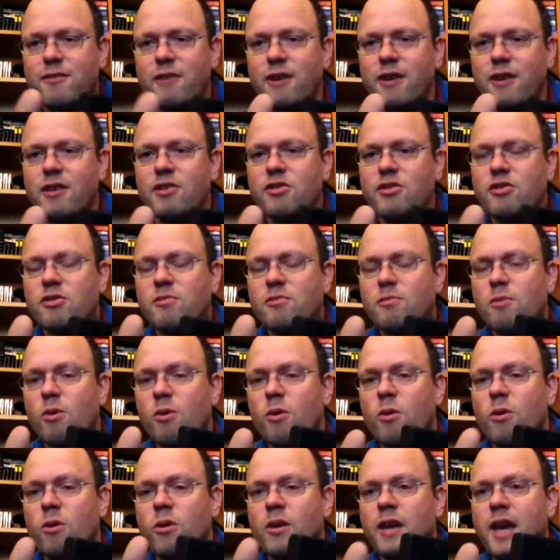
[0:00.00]
very
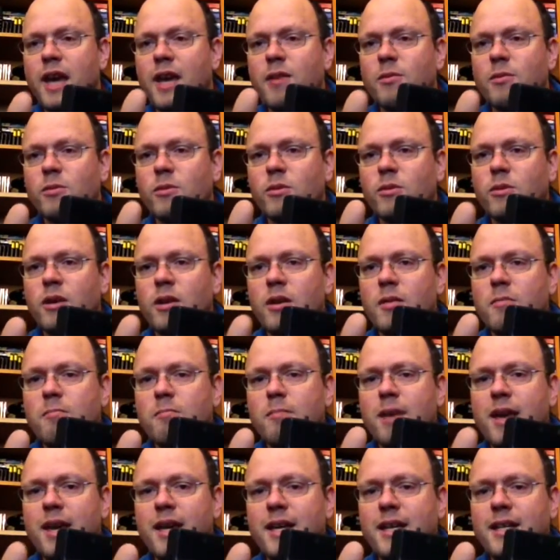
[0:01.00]
small cable
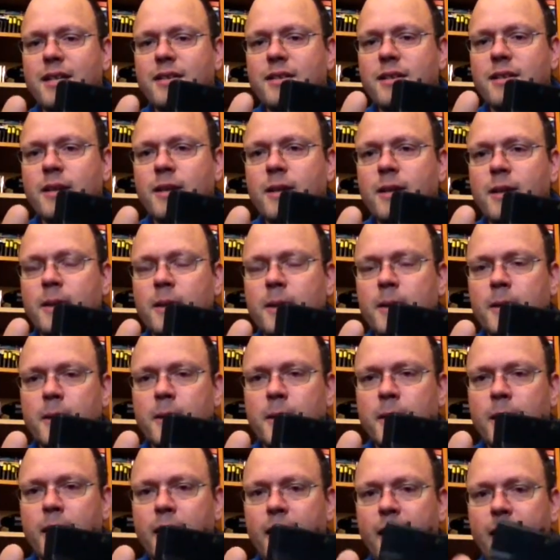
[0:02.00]
made
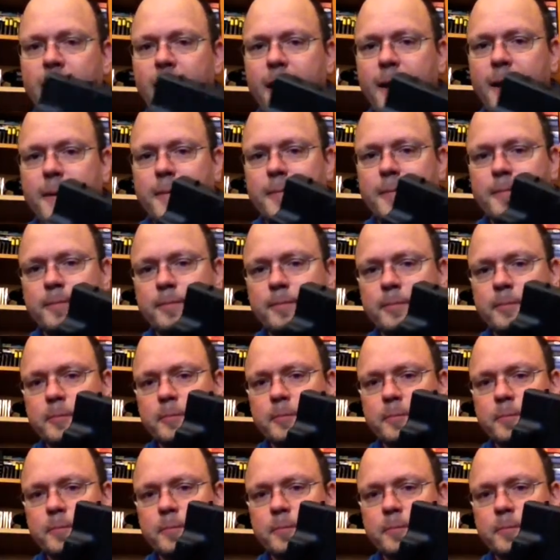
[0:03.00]
that